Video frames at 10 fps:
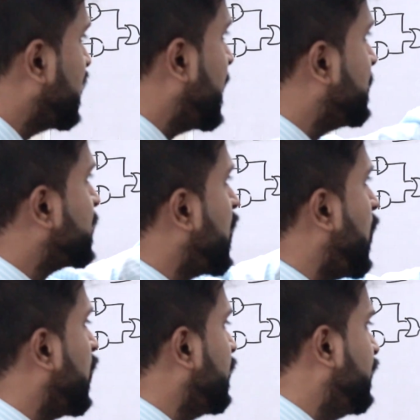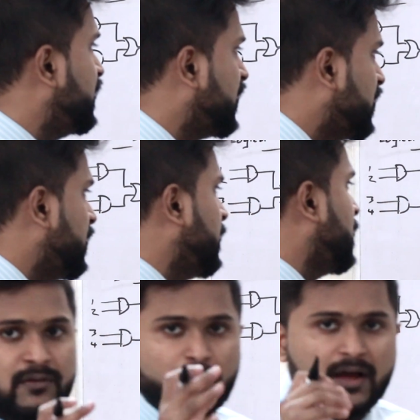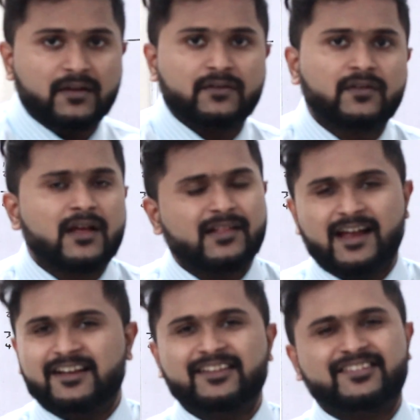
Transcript: design on a physical device. That